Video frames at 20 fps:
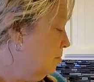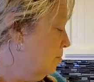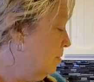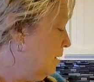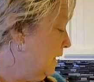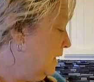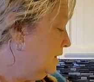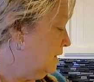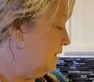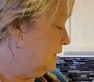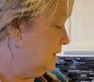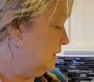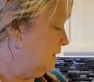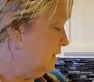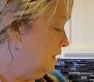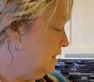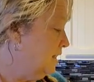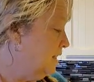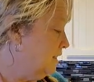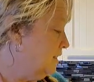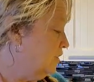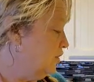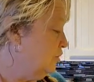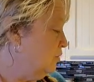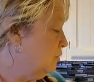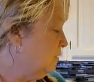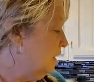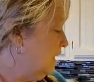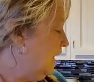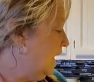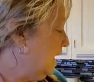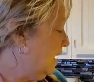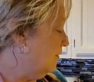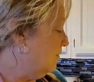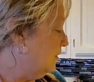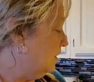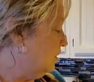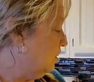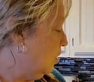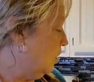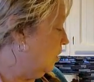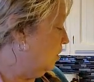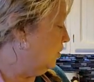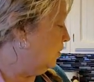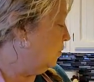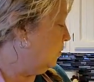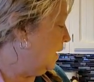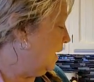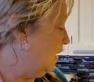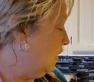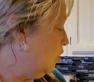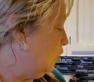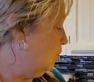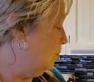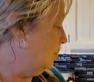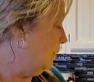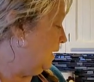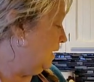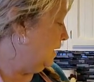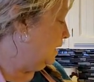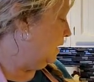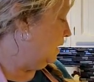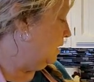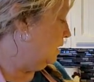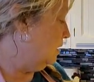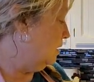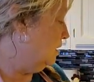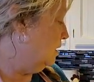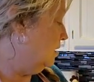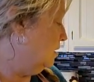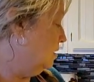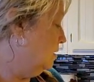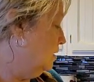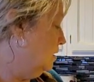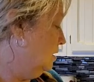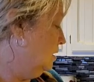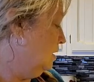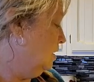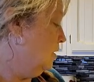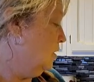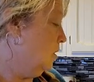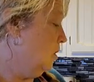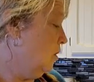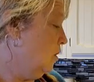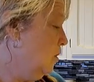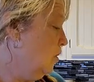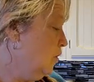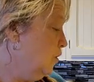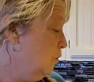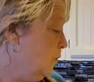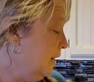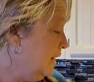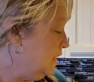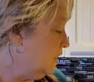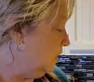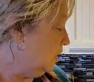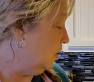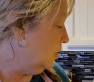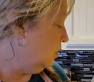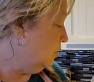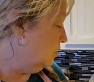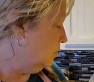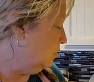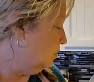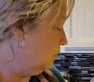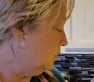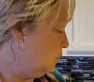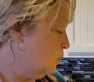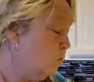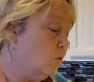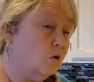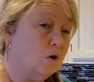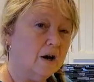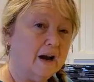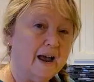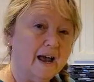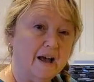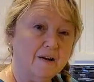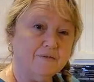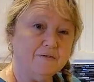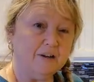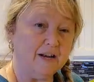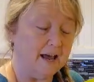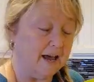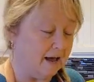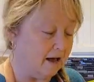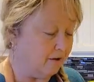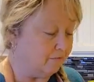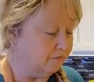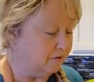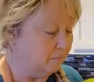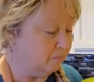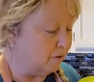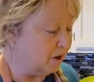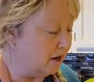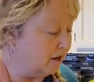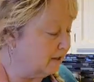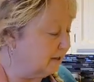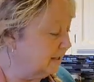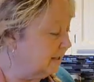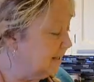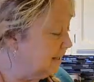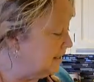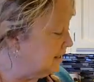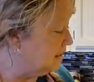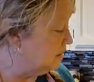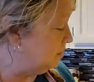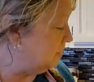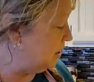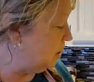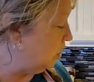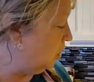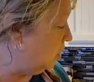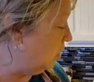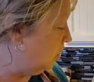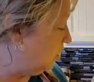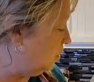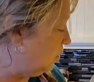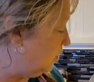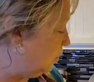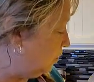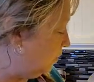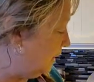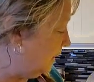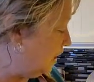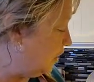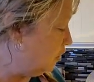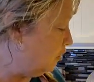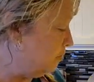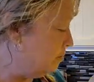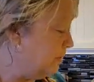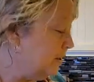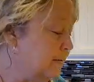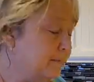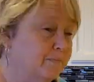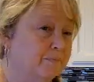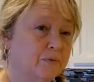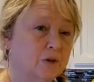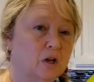But you can have it all the way open, all the way closed, or half and half. And broccoli needs to be all the way open.